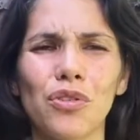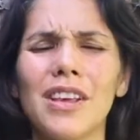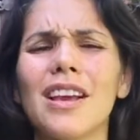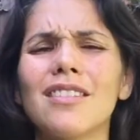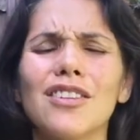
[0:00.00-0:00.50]

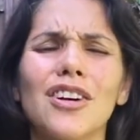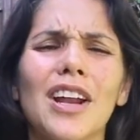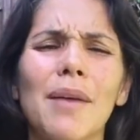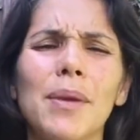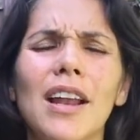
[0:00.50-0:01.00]
And yes, you're going
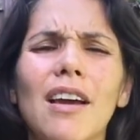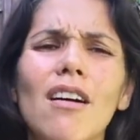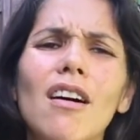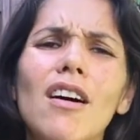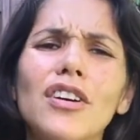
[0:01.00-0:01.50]
to be like,
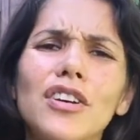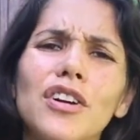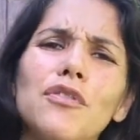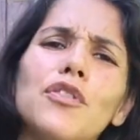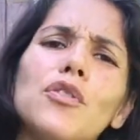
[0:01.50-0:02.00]
you're
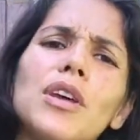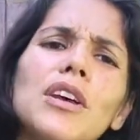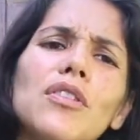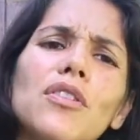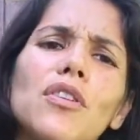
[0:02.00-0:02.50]
going to feel
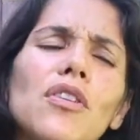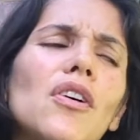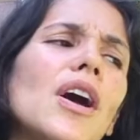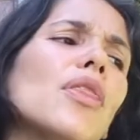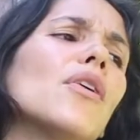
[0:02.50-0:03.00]
guilt because,
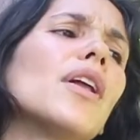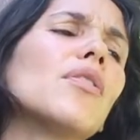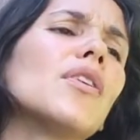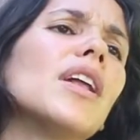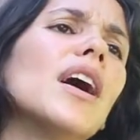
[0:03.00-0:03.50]
I thought I
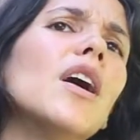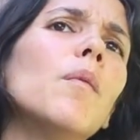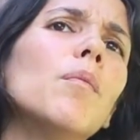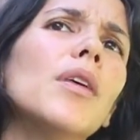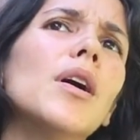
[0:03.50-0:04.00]
was going to
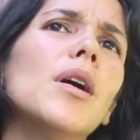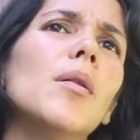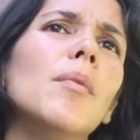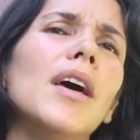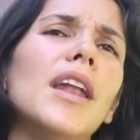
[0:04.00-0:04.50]
help
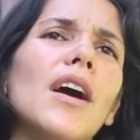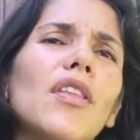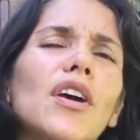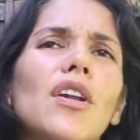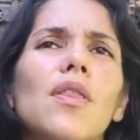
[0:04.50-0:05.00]
them, and now
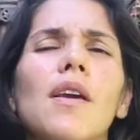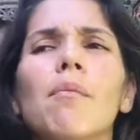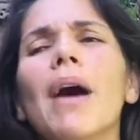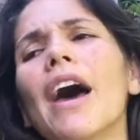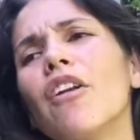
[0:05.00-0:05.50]
they're going to think
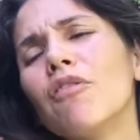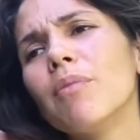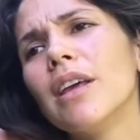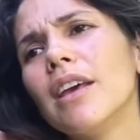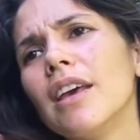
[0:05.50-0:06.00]
bad of
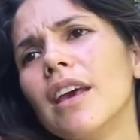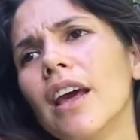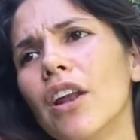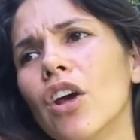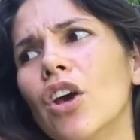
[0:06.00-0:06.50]
me.
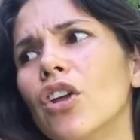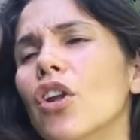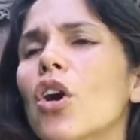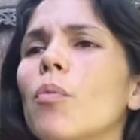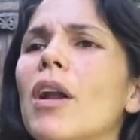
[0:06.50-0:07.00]
And
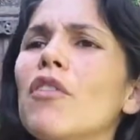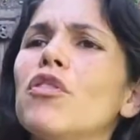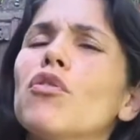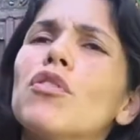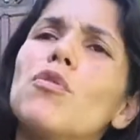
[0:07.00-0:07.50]
no, but I
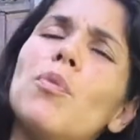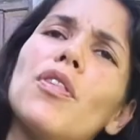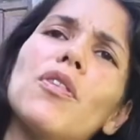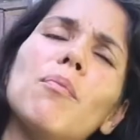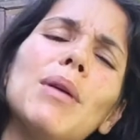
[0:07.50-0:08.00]
feel
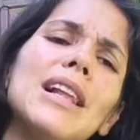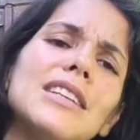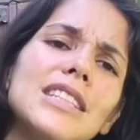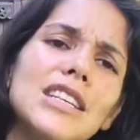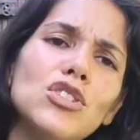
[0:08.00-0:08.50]

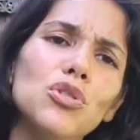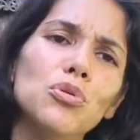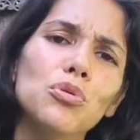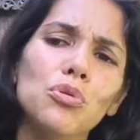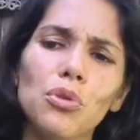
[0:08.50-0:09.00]
responsibility
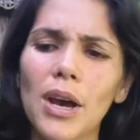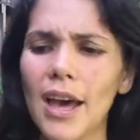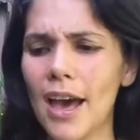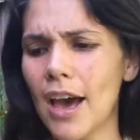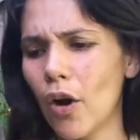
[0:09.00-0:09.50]
too.
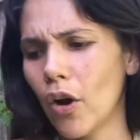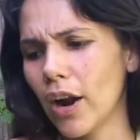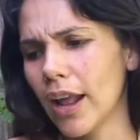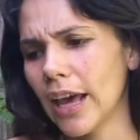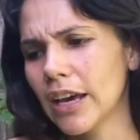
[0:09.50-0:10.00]
Or
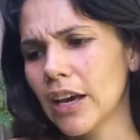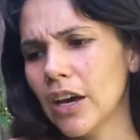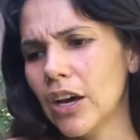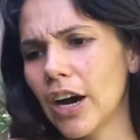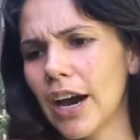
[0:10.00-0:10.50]
like,
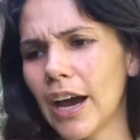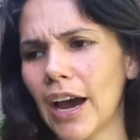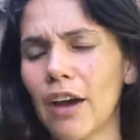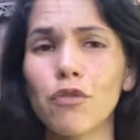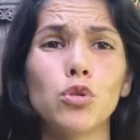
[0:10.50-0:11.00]
I
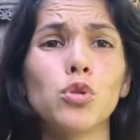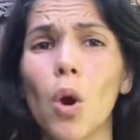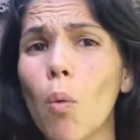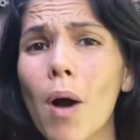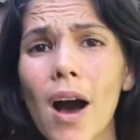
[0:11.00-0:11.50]
have to
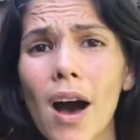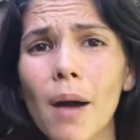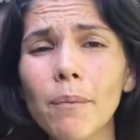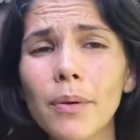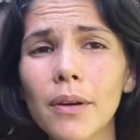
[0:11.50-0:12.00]
show
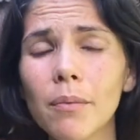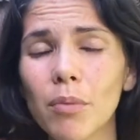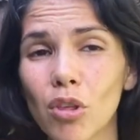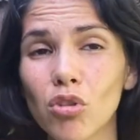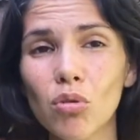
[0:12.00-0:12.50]
up.
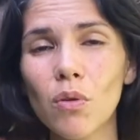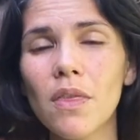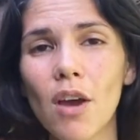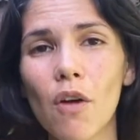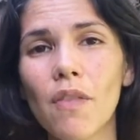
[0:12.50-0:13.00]
But the
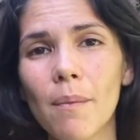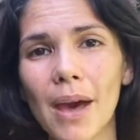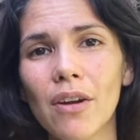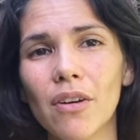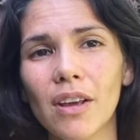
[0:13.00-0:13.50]
truth of the
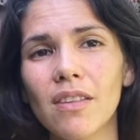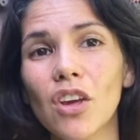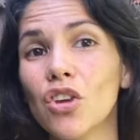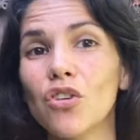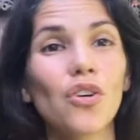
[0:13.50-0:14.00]
matter is,
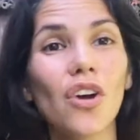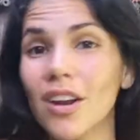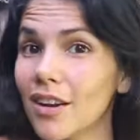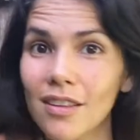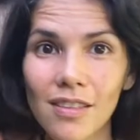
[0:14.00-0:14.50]
you're not
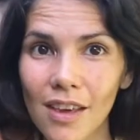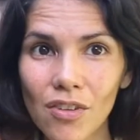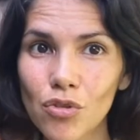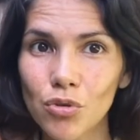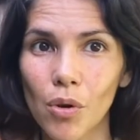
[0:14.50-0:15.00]
in a state
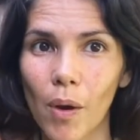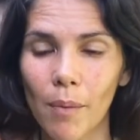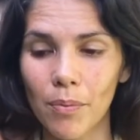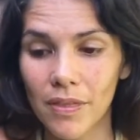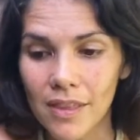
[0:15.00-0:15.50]
to show
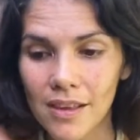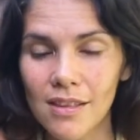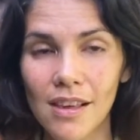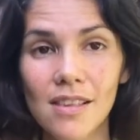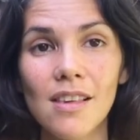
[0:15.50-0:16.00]
up.
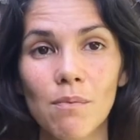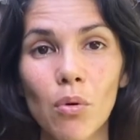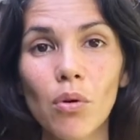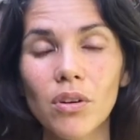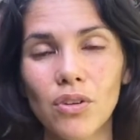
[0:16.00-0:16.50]
This is
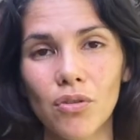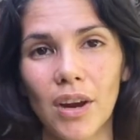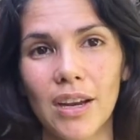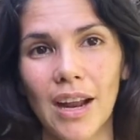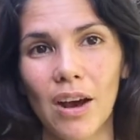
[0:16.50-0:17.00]
important
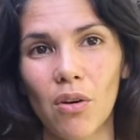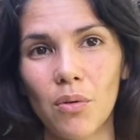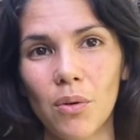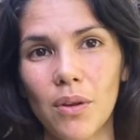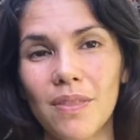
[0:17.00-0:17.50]
right now.
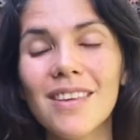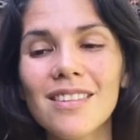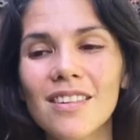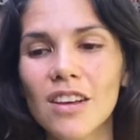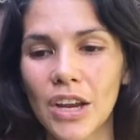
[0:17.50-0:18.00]

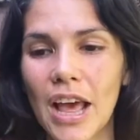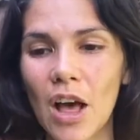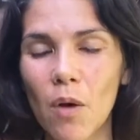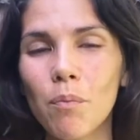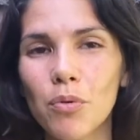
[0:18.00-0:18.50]
This is going to
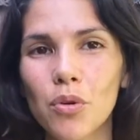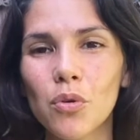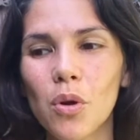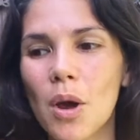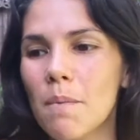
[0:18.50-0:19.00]
help
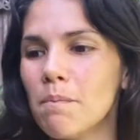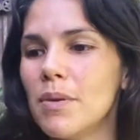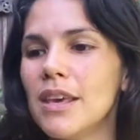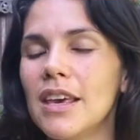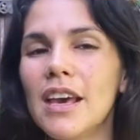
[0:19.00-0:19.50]
you
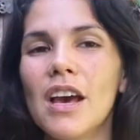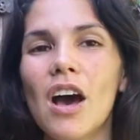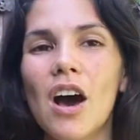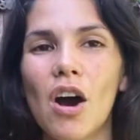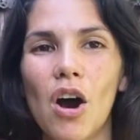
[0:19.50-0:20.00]
be
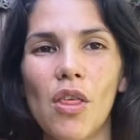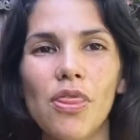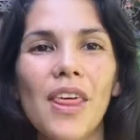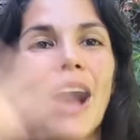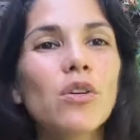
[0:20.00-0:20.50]

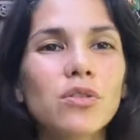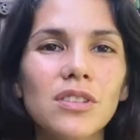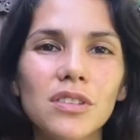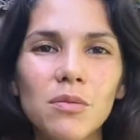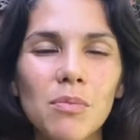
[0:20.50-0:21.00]

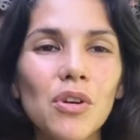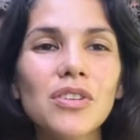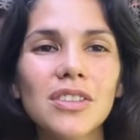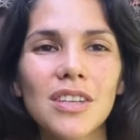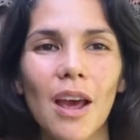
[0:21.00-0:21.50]
1,000
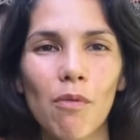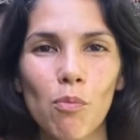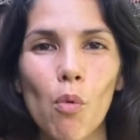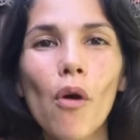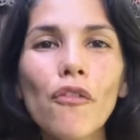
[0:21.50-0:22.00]
million times
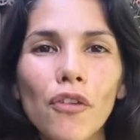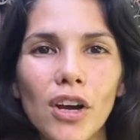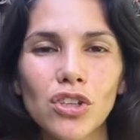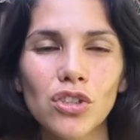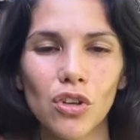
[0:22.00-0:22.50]
more
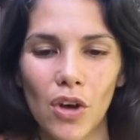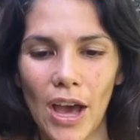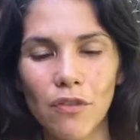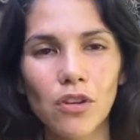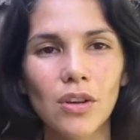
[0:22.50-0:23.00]
functional
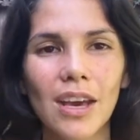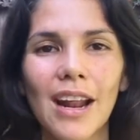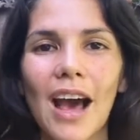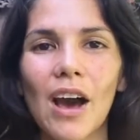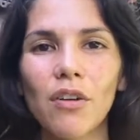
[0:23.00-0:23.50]
after you
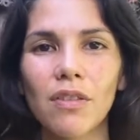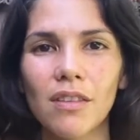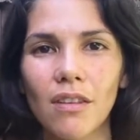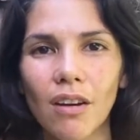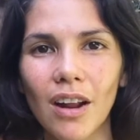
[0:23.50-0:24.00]
get out of
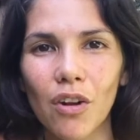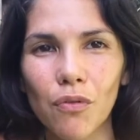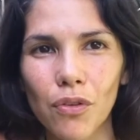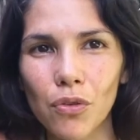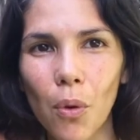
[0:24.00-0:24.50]
this dark night
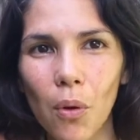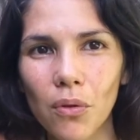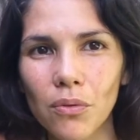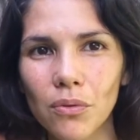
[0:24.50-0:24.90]
of the soul.